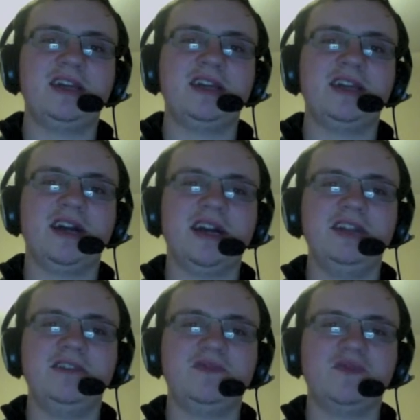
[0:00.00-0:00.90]

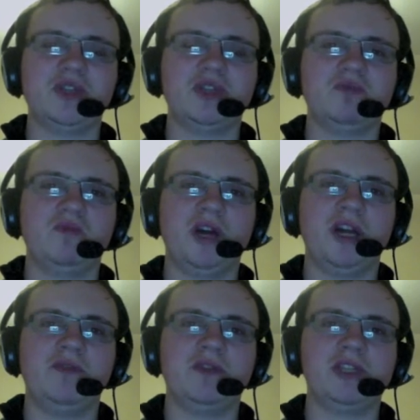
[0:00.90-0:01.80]
kind of wasn't what
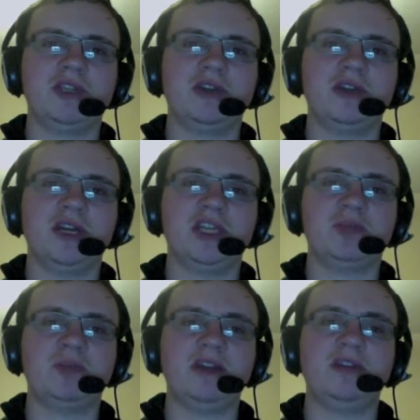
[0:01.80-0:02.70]
I was
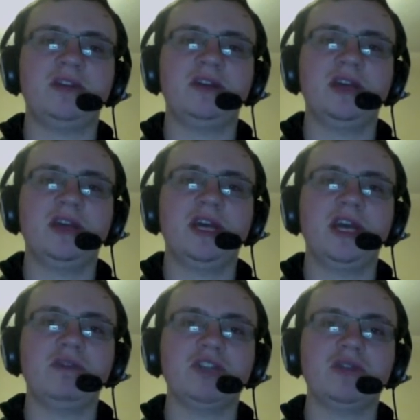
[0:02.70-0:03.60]
expecting.
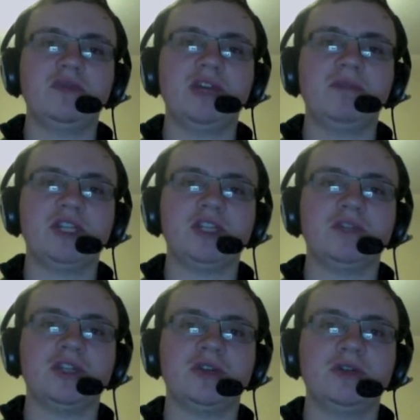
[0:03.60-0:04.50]
It was an okay match. It
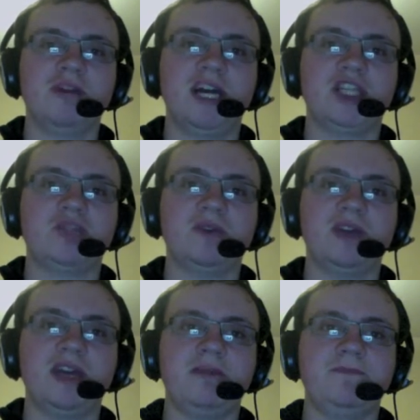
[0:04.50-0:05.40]
was a good match, but
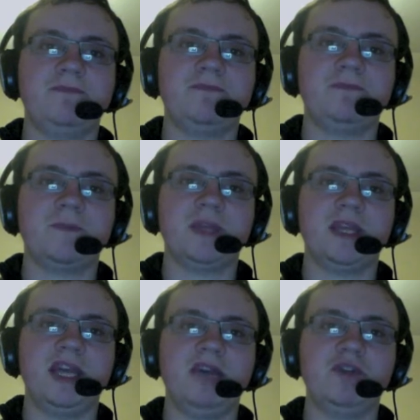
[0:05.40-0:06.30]

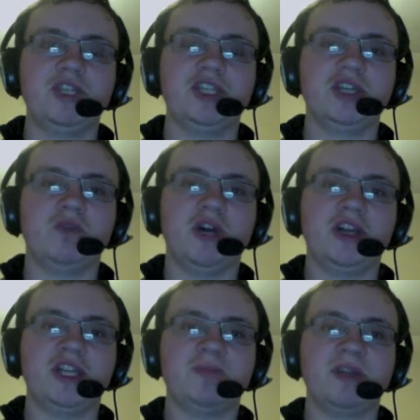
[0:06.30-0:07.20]
it wasn't what
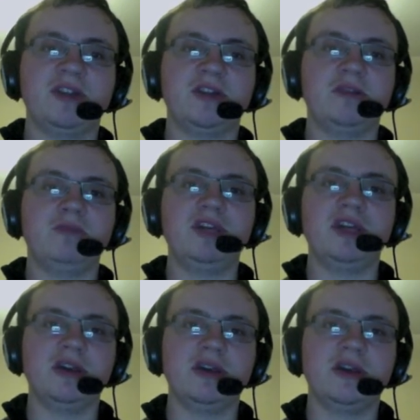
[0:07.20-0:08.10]
I expected it to
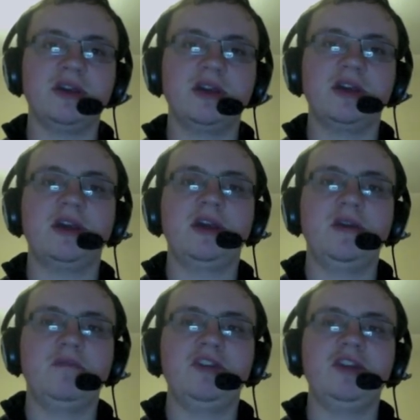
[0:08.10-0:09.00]
be.
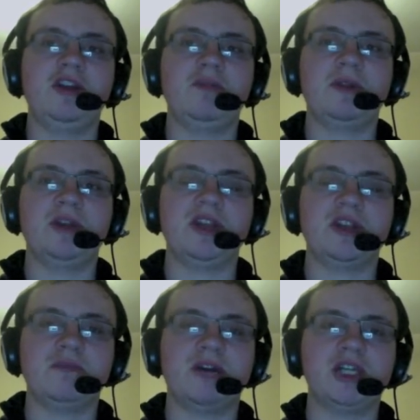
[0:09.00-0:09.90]
But near about the end
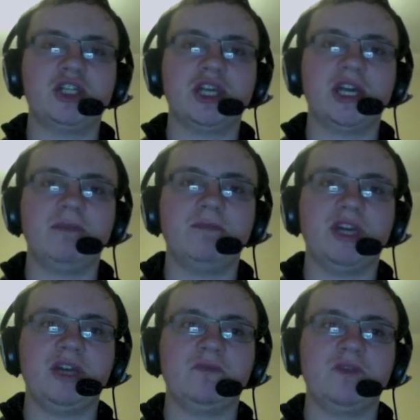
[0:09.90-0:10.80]
of the match,
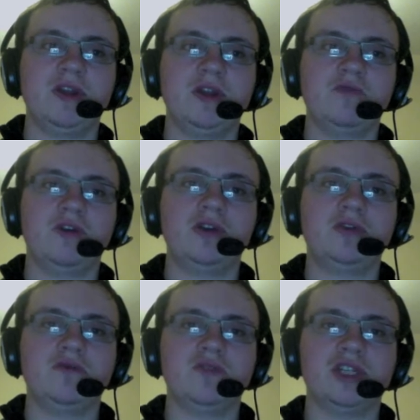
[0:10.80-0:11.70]
when The
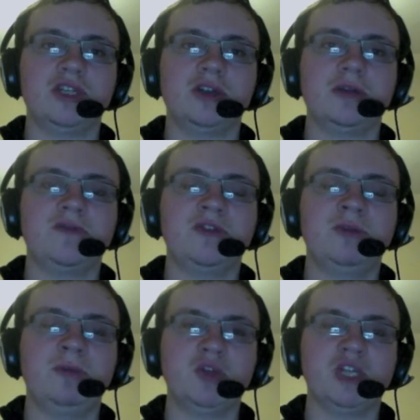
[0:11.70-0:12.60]
Rock was going to deliver the
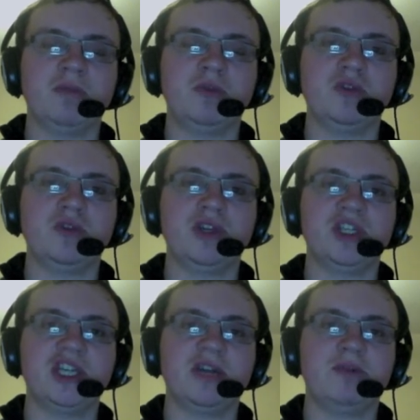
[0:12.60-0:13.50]
People's Elbow to
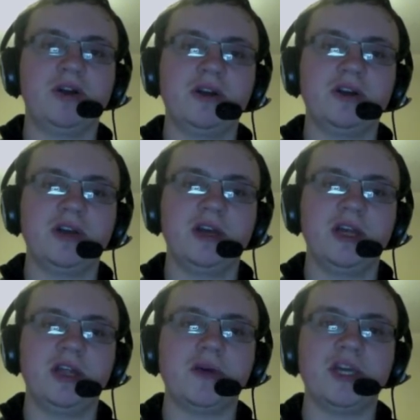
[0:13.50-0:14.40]
CM Punk,
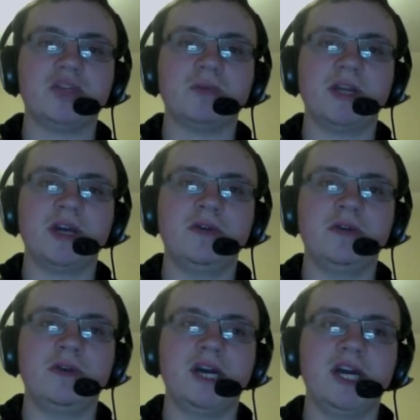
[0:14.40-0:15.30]
the lights went out,
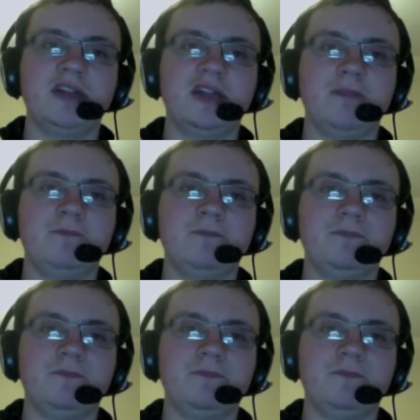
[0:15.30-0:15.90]
and